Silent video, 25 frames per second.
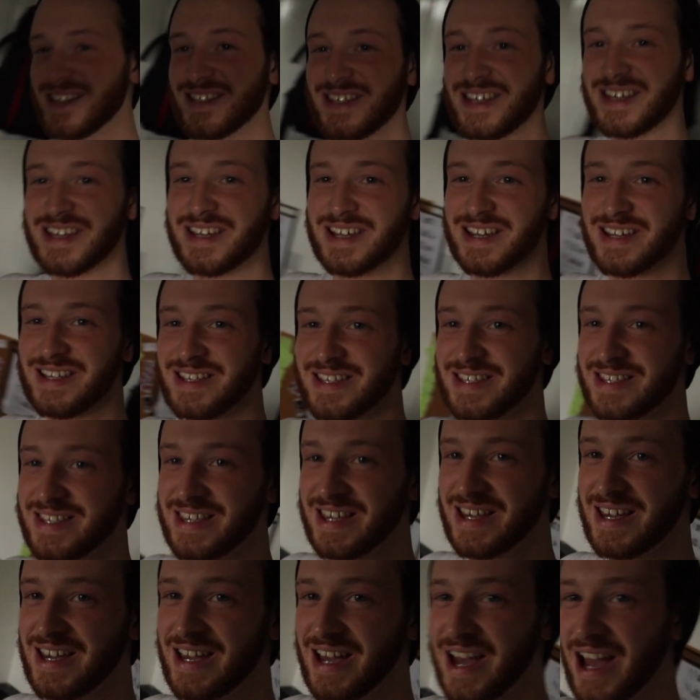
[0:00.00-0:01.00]
as you can
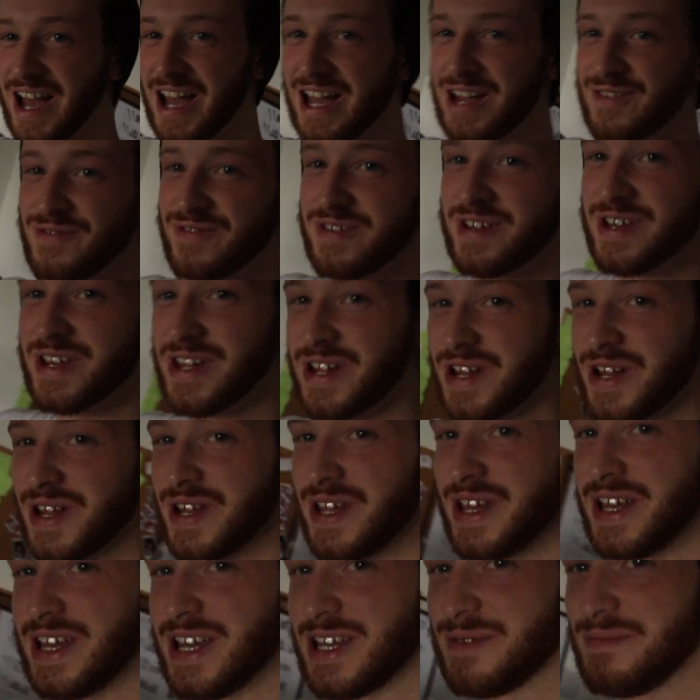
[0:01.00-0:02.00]
see, I've
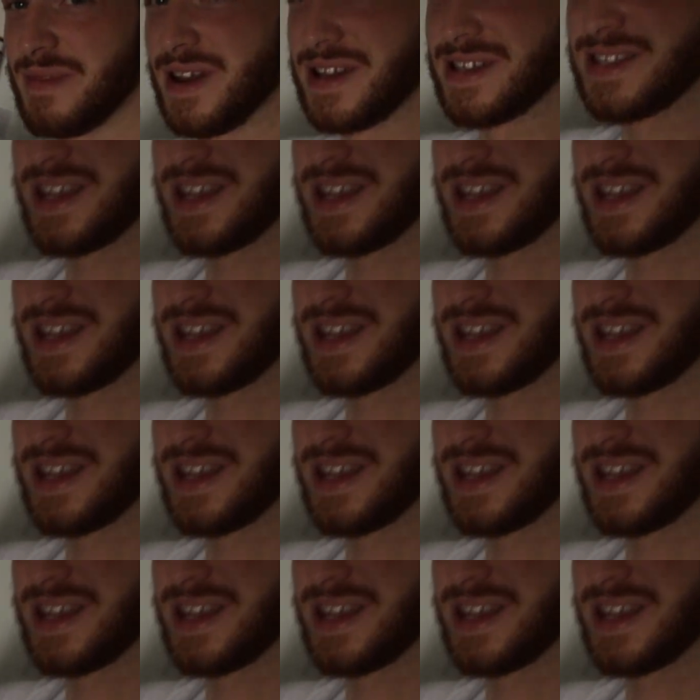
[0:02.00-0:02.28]
cleared my